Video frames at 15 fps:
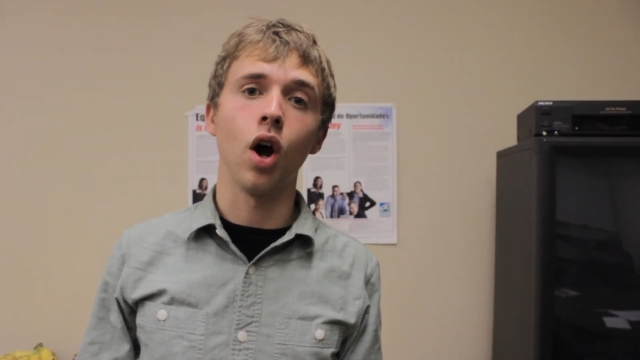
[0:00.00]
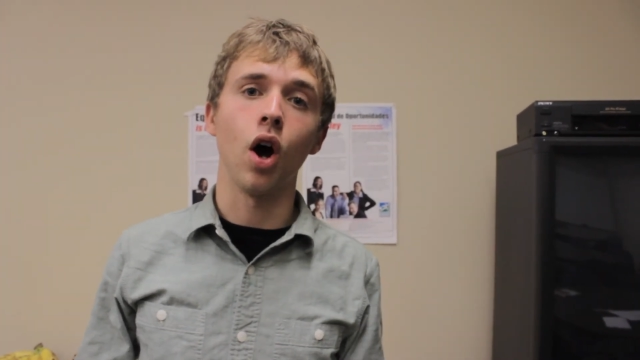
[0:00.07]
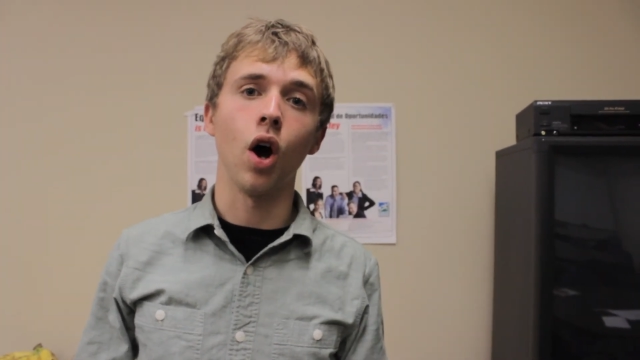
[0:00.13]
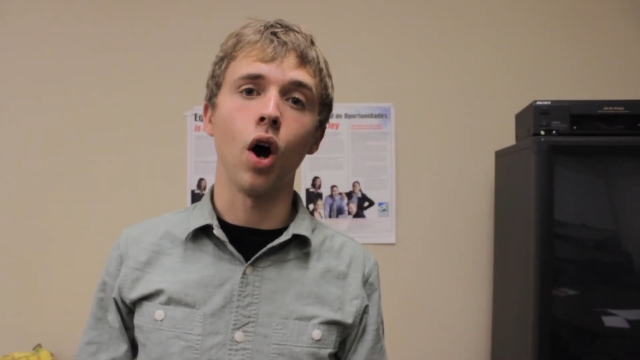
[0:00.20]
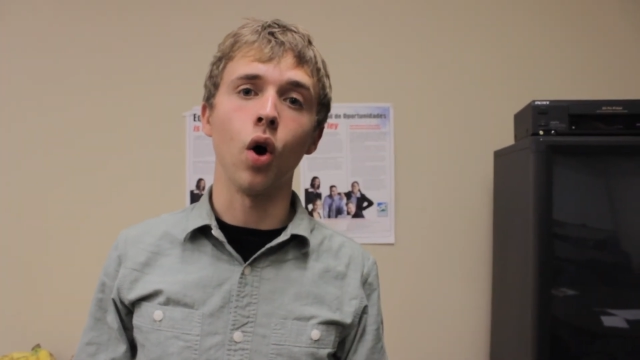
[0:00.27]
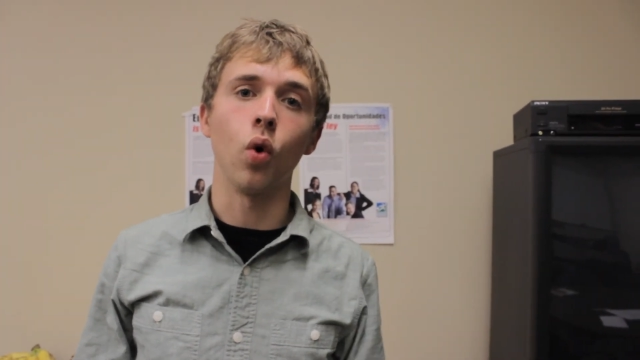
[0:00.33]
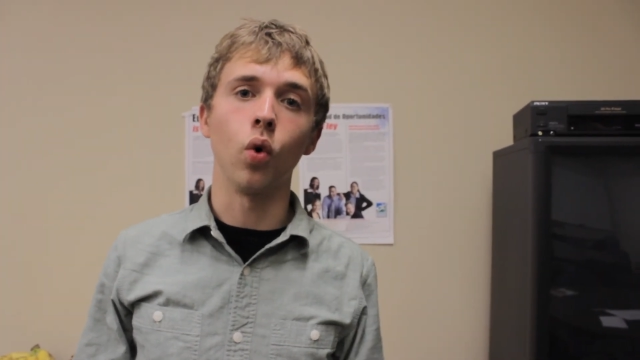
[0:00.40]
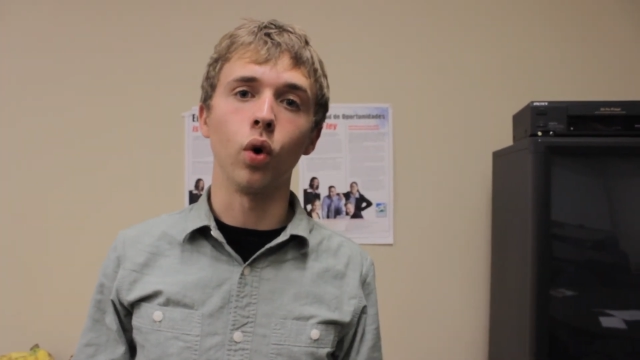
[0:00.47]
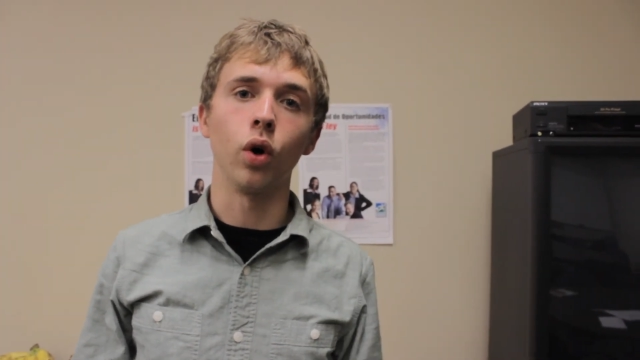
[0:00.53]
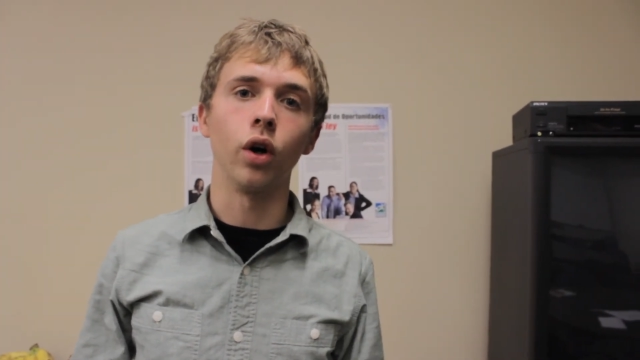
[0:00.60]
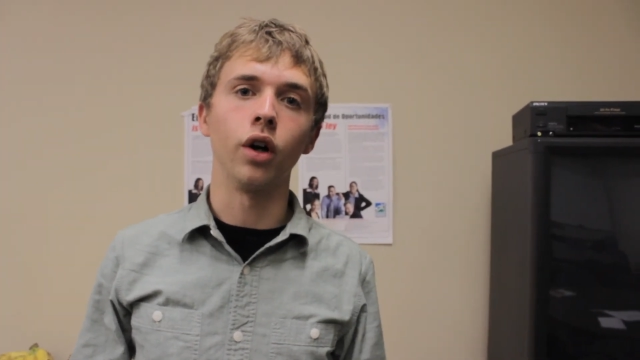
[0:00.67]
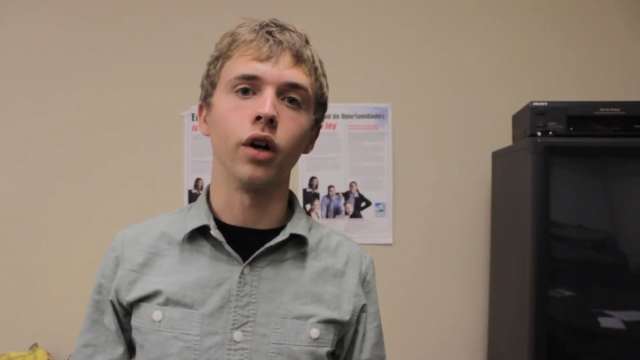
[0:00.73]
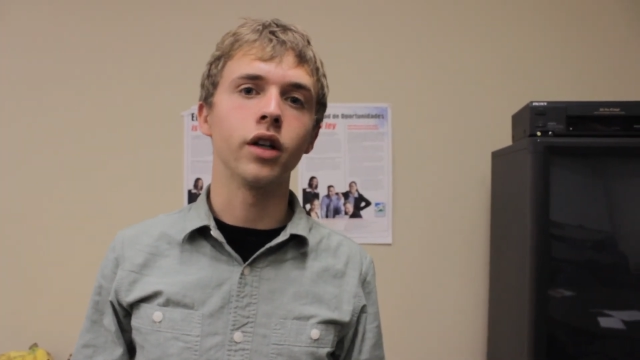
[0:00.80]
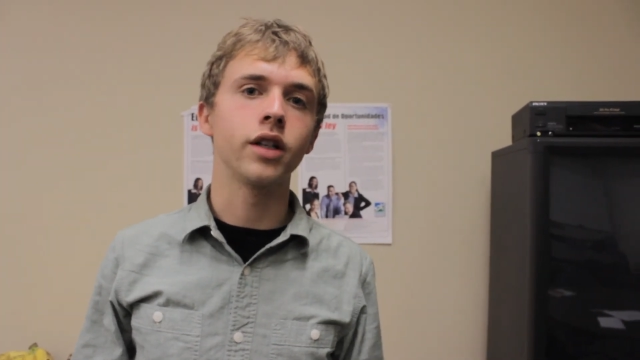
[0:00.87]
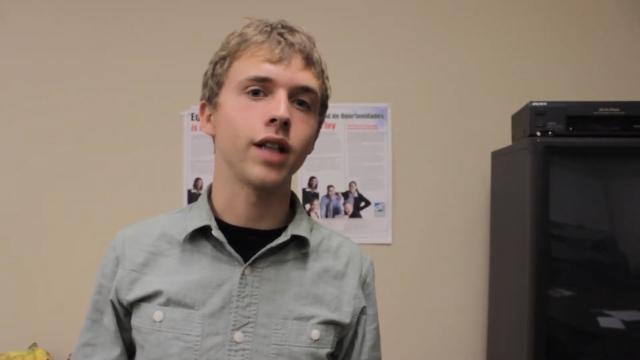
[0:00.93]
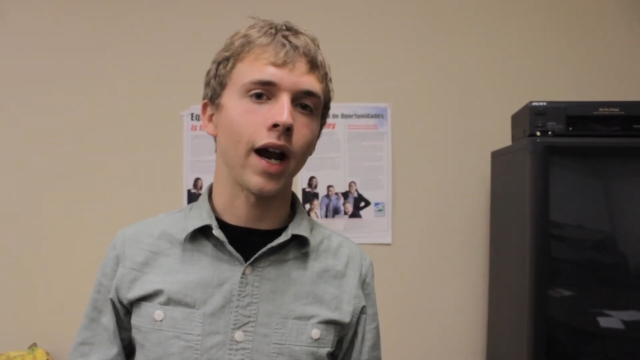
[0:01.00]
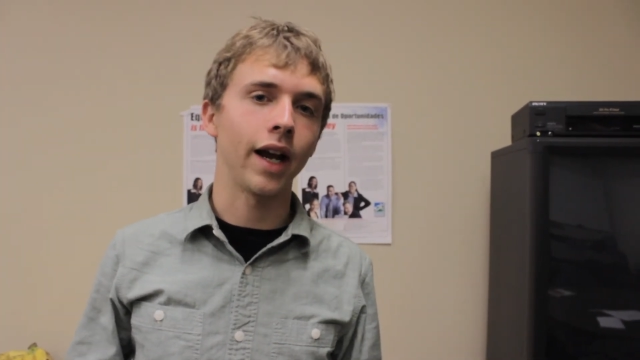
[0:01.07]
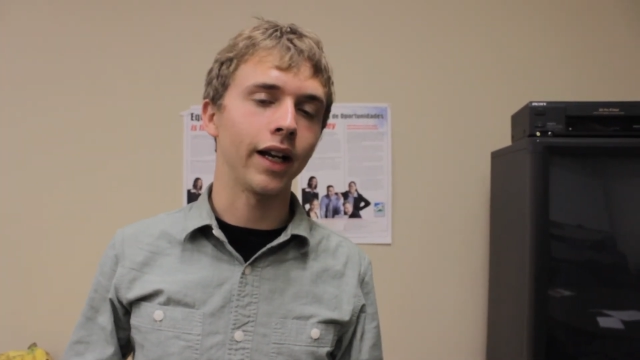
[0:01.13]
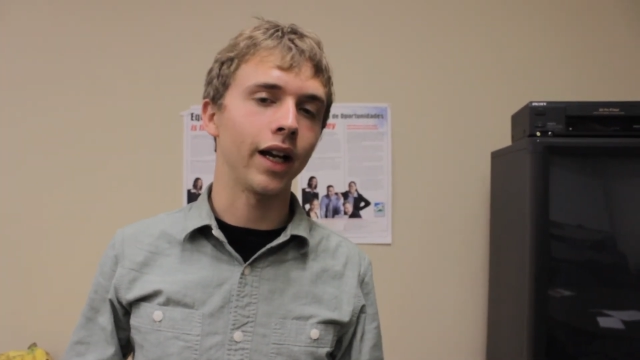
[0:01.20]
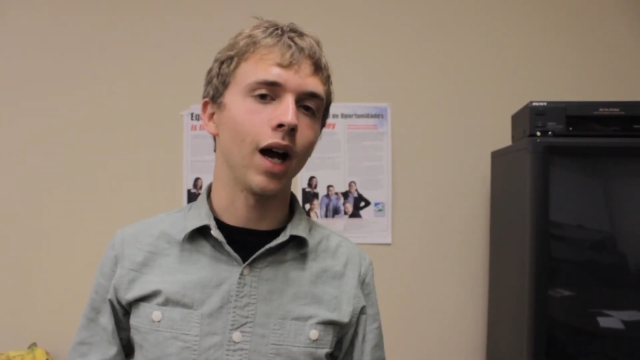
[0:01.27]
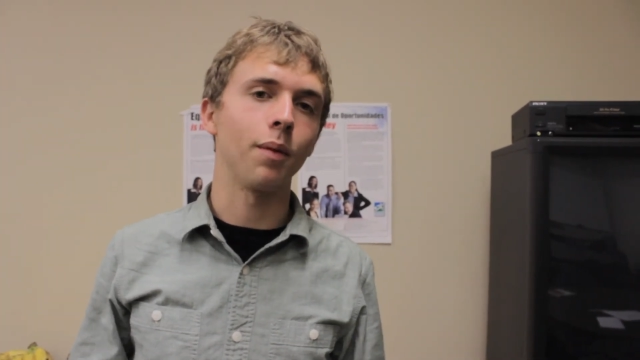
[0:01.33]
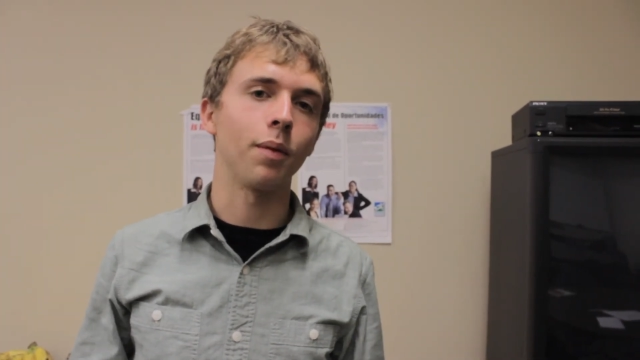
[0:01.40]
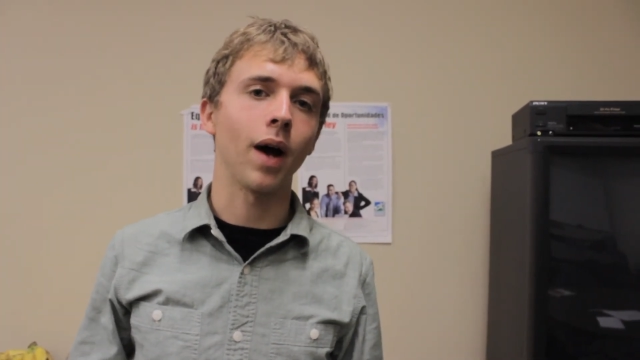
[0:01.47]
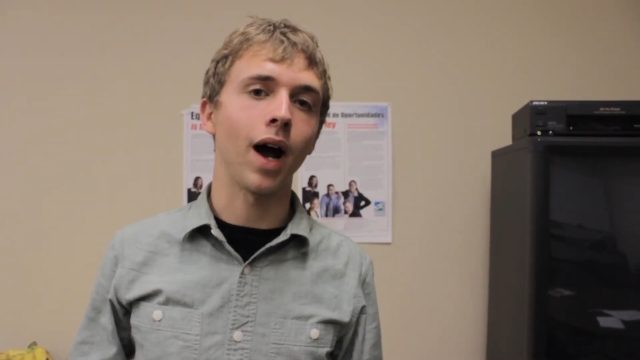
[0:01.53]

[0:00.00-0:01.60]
or signing up